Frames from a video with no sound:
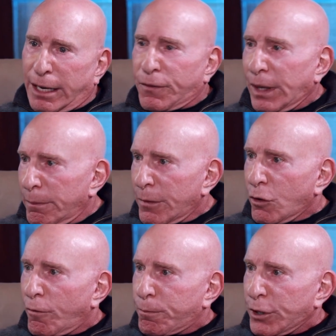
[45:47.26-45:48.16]
Now, Phelim,
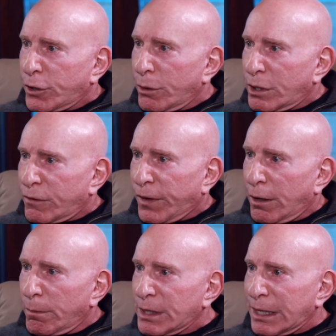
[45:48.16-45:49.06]
you've produced
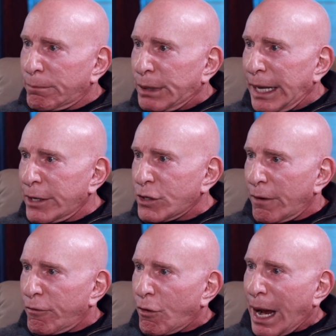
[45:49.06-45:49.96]
films and plays
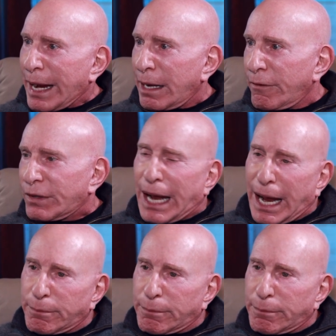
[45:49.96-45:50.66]
on a variety of